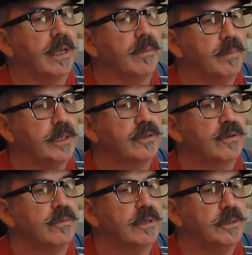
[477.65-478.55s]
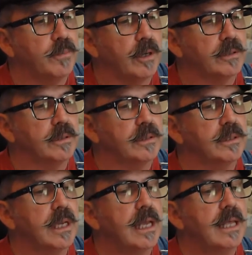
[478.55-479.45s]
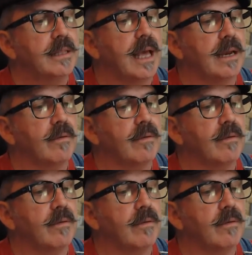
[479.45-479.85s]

habitual responses that are